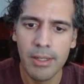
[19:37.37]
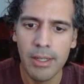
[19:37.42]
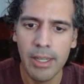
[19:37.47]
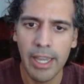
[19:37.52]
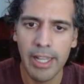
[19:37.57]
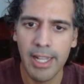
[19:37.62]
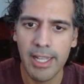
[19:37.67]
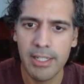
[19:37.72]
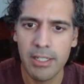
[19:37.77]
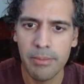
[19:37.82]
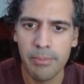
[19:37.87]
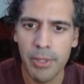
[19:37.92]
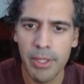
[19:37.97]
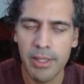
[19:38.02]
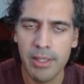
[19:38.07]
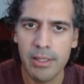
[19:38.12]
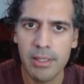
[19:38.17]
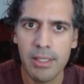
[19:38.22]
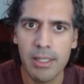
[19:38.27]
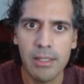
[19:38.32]
I'd like to put
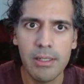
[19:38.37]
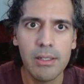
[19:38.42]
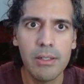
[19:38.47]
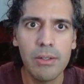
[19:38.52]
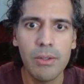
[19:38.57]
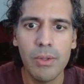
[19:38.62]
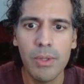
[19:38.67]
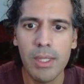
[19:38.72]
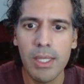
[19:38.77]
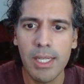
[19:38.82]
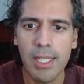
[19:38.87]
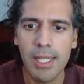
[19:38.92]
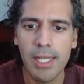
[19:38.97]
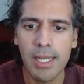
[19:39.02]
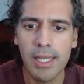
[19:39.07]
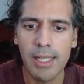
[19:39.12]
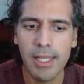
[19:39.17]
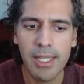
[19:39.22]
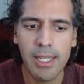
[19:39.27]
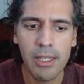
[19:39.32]
this into
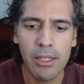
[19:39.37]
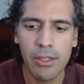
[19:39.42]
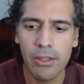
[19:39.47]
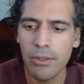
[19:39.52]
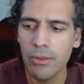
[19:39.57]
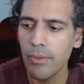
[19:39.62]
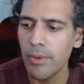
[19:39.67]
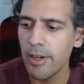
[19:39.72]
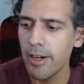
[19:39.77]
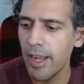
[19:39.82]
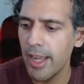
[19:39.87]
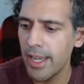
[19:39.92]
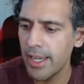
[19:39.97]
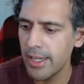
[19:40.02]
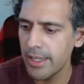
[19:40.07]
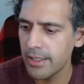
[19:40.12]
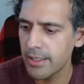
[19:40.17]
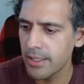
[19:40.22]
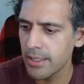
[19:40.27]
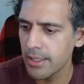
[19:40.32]
the Leetcode. We're
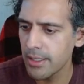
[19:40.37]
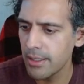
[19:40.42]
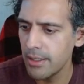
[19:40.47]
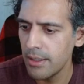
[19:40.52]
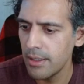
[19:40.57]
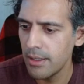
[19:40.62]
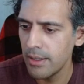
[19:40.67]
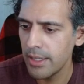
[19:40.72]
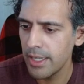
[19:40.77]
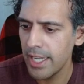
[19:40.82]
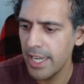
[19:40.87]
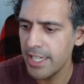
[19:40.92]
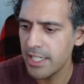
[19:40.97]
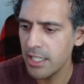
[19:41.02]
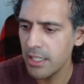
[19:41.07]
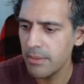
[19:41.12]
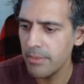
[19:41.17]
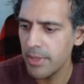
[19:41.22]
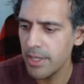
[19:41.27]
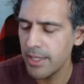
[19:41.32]
at
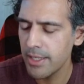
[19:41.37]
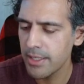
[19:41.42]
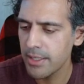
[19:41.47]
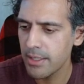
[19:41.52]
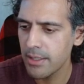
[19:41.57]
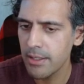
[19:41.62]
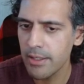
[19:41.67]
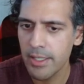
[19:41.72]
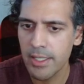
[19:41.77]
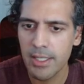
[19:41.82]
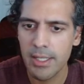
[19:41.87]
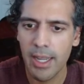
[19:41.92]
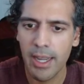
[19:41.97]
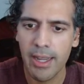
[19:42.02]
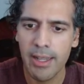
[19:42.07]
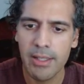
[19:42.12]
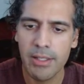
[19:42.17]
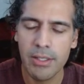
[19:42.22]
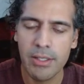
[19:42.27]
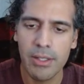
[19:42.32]
18 minutes, 30
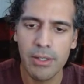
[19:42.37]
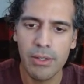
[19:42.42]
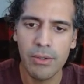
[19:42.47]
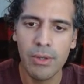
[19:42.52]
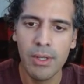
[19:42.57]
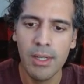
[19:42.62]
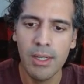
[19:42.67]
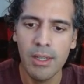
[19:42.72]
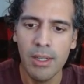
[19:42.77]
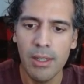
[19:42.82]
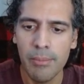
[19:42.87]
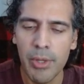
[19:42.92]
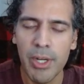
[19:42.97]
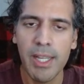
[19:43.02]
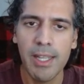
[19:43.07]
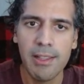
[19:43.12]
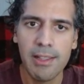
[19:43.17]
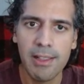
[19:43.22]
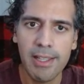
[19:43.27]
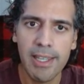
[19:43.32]
seconds. So
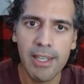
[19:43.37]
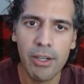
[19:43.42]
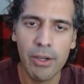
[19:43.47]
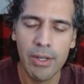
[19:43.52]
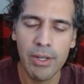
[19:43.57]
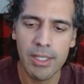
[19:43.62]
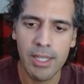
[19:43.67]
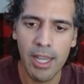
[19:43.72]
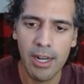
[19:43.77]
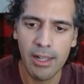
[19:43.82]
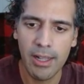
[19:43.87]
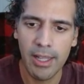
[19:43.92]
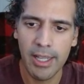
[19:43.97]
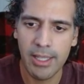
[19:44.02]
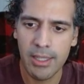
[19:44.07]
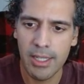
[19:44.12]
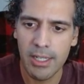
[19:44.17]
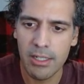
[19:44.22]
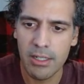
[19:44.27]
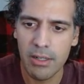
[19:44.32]
putting in the Leetcode is kind of like
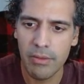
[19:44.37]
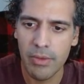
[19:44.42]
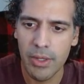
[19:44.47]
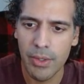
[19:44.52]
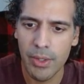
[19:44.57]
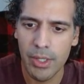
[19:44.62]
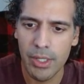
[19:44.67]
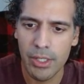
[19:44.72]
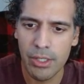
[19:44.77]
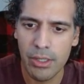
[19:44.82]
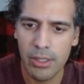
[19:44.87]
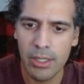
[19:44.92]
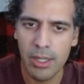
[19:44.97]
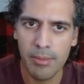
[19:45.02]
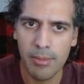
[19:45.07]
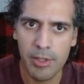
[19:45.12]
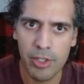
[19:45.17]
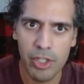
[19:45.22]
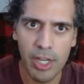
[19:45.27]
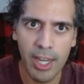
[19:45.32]
the interviewer
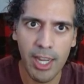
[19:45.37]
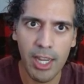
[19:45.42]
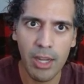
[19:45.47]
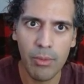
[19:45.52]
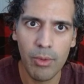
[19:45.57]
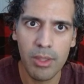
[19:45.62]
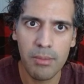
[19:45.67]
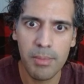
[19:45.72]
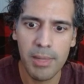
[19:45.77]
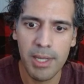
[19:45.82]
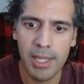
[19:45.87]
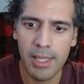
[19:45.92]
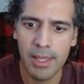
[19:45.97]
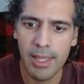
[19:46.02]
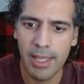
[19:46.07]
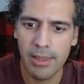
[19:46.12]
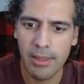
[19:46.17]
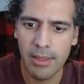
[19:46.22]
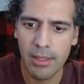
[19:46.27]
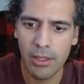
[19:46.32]
double checking with me
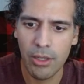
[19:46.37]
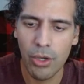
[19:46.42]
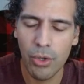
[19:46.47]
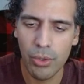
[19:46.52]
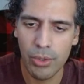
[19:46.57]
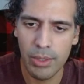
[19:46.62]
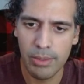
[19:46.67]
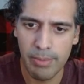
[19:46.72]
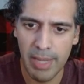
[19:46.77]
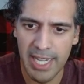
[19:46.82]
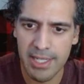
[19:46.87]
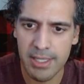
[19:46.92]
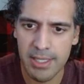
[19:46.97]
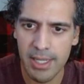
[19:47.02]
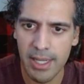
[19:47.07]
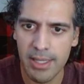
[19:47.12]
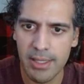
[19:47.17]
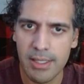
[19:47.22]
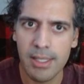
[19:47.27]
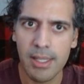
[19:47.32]
that the code makes
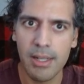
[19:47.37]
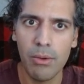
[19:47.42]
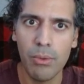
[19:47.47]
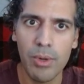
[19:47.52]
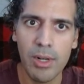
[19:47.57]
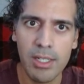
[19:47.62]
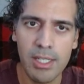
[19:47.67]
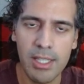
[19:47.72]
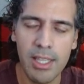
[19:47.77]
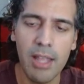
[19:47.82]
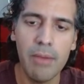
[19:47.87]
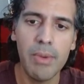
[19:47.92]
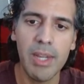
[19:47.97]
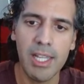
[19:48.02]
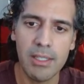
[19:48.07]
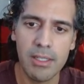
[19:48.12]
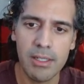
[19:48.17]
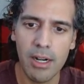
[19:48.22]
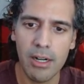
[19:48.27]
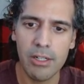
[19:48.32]
sense and it works. And then we can
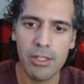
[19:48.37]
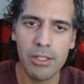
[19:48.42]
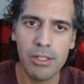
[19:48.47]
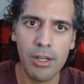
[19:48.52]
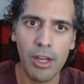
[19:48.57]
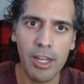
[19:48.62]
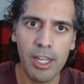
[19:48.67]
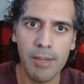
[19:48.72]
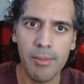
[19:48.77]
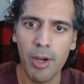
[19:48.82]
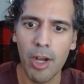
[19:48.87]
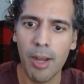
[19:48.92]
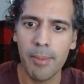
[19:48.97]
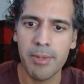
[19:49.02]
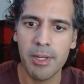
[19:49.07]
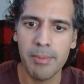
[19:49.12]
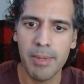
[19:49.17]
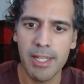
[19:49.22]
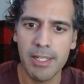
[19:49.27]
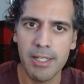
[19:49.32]
start talking about
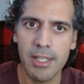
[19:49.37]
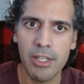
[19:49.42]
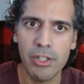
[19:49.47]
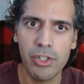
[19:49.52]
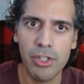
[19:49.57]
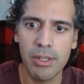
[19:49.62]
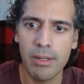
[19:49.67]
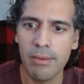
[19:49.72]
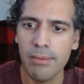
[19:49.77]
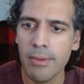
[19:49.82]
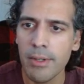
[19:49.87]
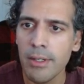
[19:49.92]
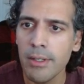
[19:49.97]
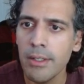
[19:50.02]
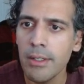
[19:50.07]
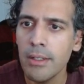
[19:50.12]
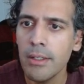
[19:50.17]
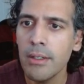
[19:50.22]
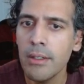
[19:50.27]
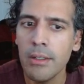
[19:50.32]
optimization.
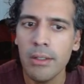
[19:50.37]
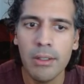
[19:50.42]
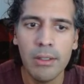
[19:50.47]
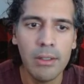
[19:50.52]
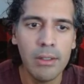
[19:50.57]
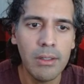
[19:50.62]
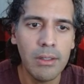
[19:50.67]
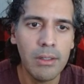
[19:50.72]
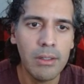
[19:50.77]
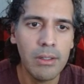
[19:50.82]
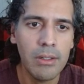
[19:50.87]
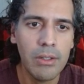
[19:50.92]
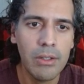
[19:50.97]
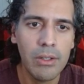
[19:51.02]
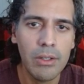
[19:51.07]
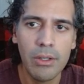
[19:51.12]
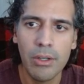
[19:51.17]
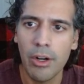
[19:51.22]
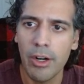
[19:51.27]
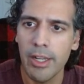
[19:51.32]

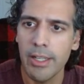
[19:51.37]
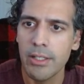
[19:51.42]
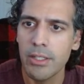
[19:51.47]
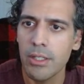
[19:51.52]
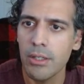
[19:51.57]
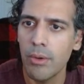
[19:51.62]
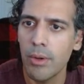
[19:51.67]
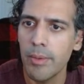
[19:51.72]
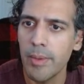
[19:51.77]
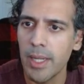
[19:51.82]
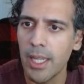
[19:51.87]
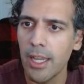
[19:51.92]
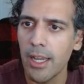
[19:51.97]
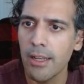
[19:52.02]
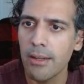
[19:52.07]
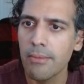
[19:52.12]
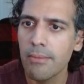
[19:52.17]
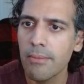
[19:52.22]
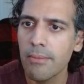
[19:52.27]
All right, so what do we got?